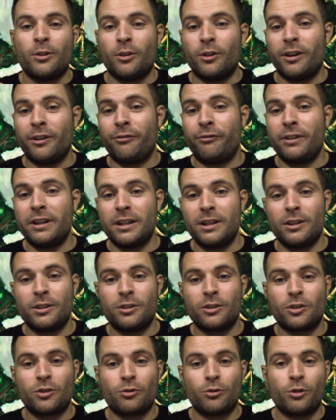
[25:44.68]
Ophidian
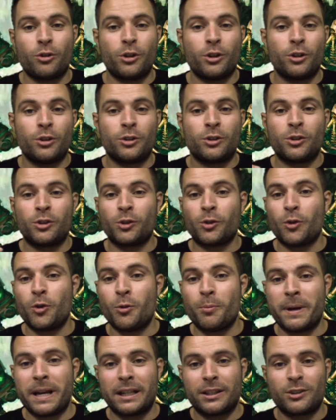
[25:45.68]
Destroyers,
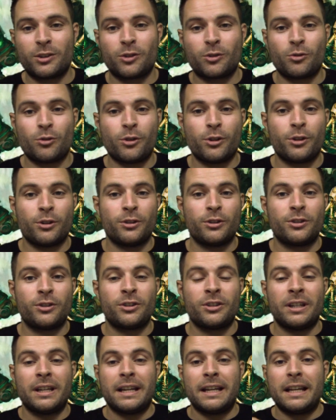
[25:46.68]
Scorpec Destroyers.